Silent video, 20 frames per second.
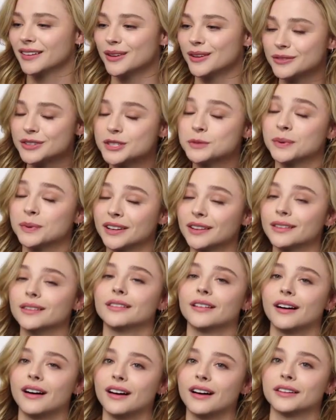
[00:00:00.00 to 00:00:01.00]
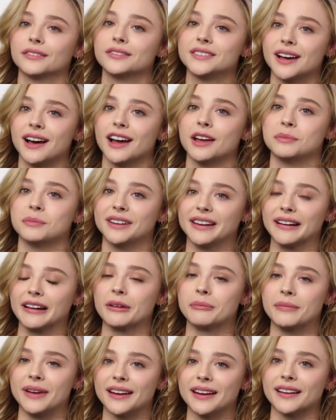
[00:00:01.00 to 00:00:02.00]
you have to spend a lot of time in hair
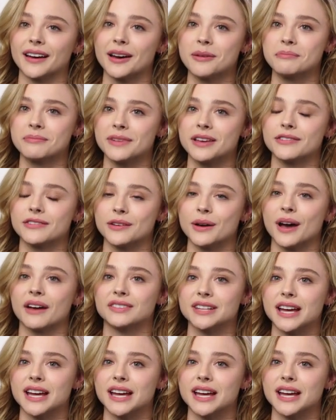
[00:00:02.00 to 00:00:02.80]
and makeup if you have